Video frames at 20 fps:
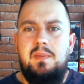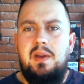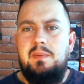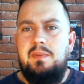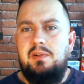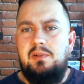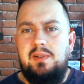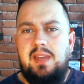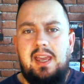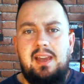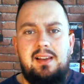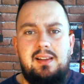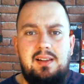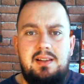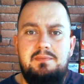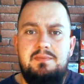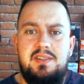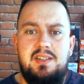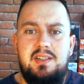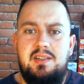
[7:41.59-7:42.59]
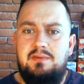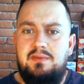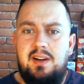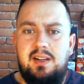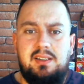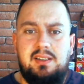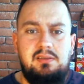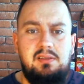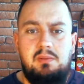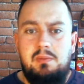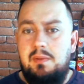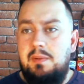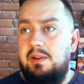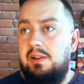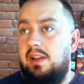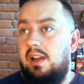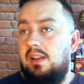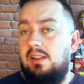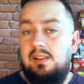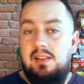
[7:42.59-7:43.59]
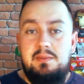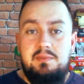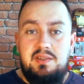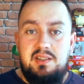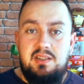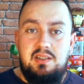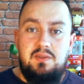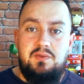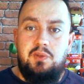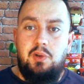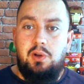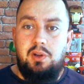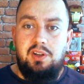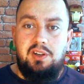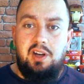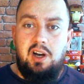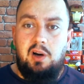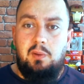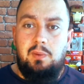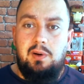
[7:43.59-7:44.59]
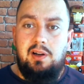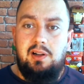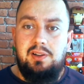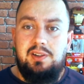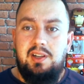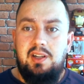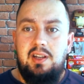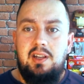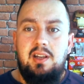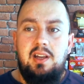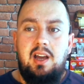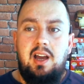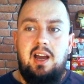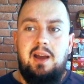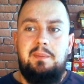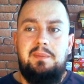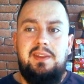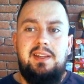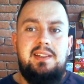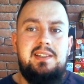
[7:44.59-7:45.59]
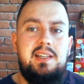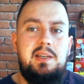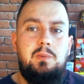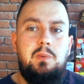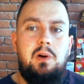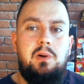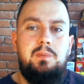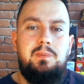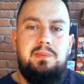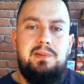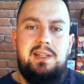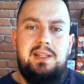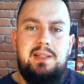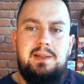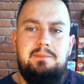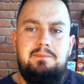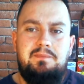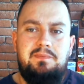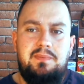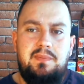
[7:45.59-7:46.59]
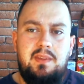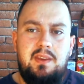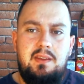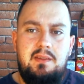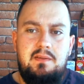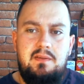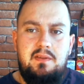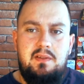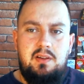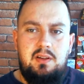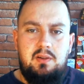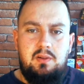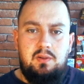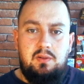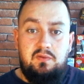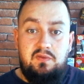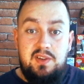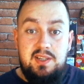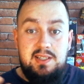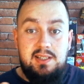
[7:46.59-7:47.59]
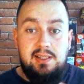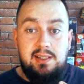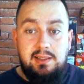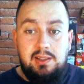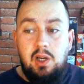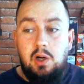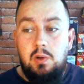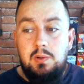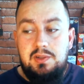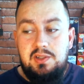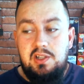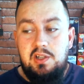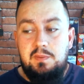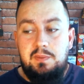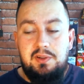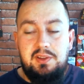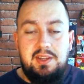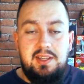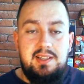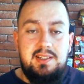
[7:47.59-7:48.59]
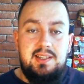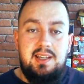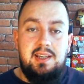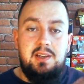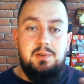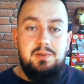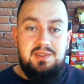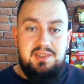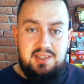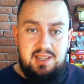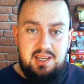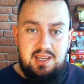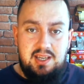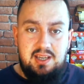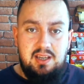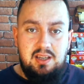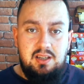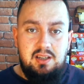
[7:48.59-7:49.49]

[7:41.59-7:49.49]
Maybe he'll get glimpses of Ragnarok. Maybe he'll get glimpses of Thor: The Dark World. Things that he won't be physically go to, but things that he'll see.